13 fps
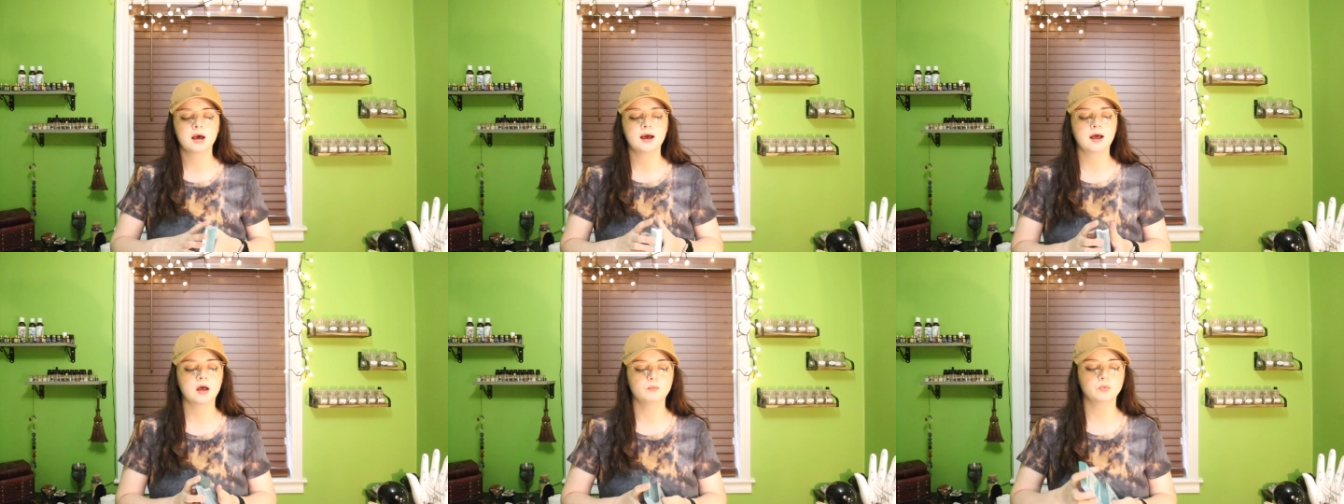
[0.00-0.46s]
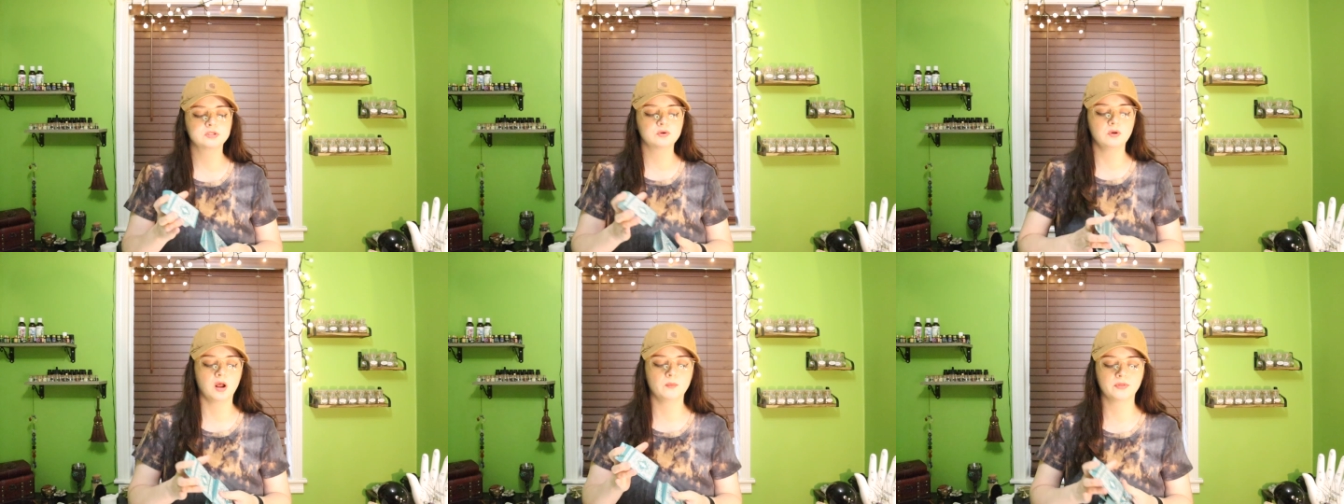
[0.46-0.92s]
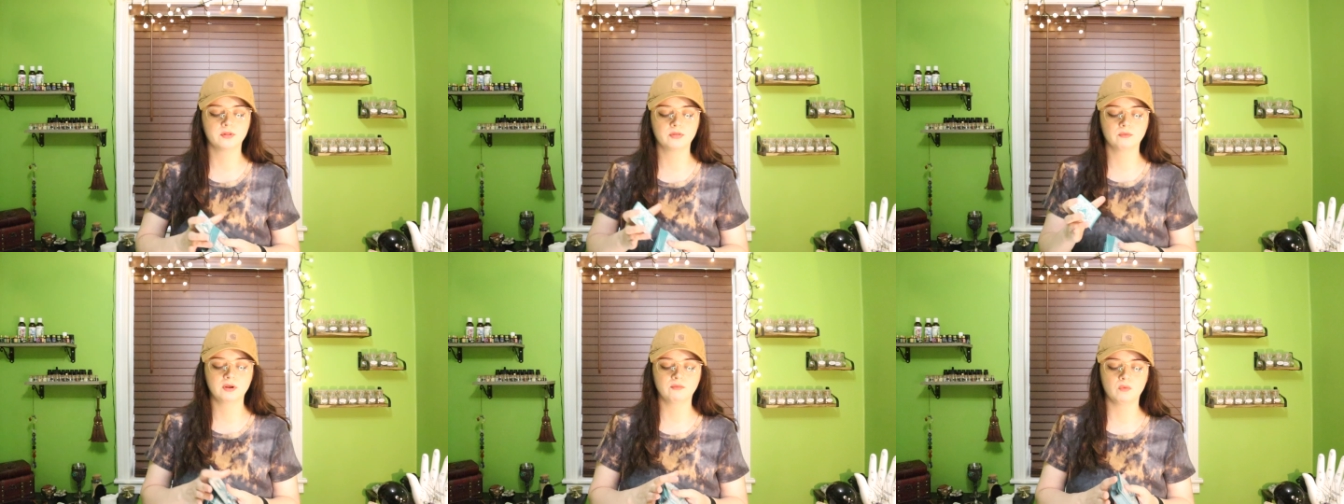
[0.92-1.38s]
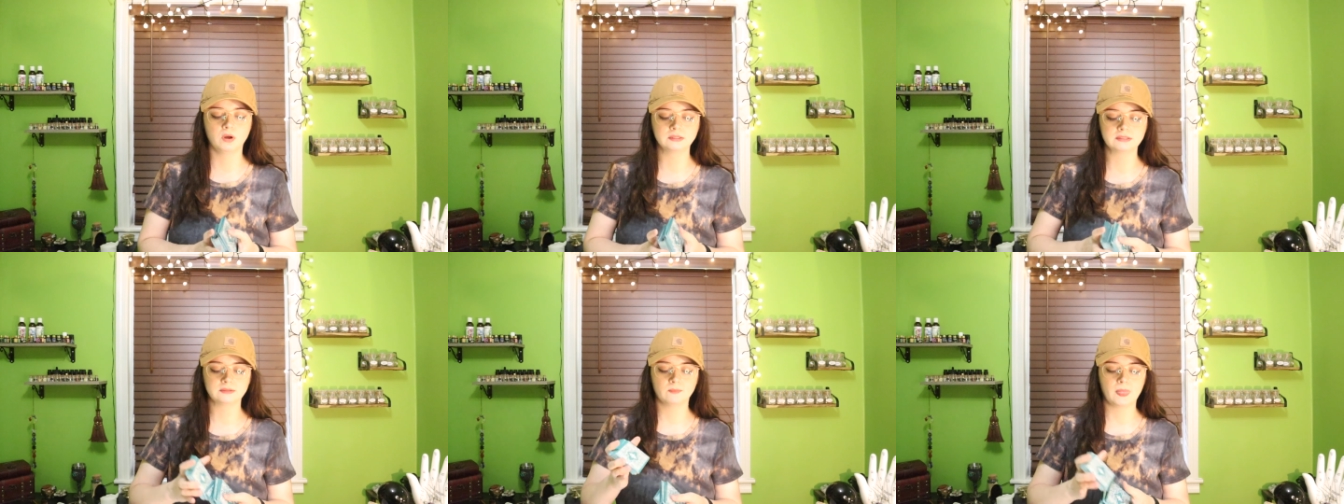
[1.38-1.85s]
Um, what's going on with the Three of
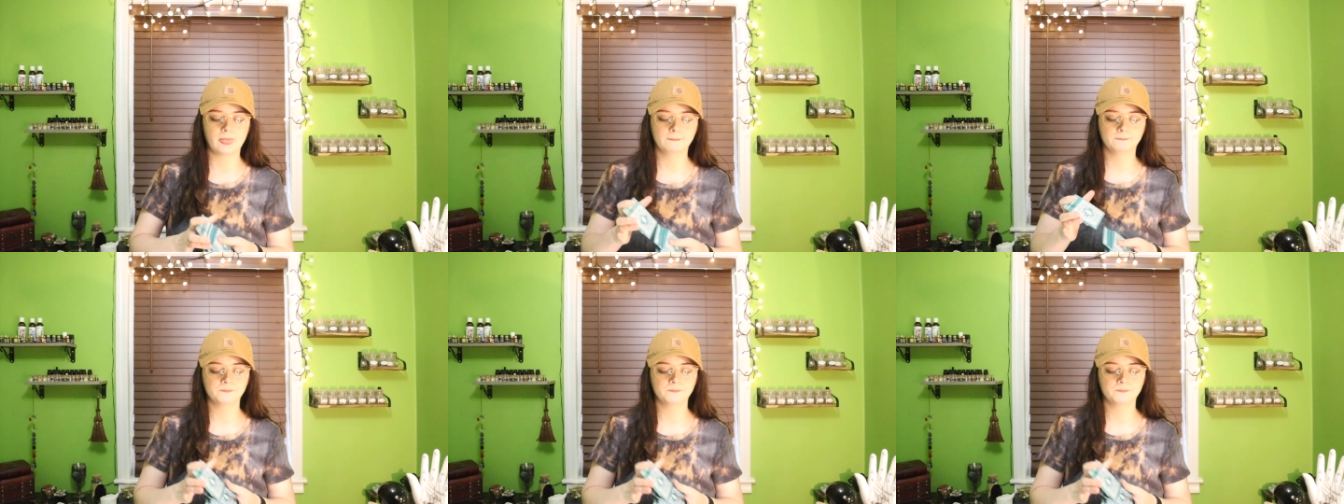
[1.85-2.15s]
Wands?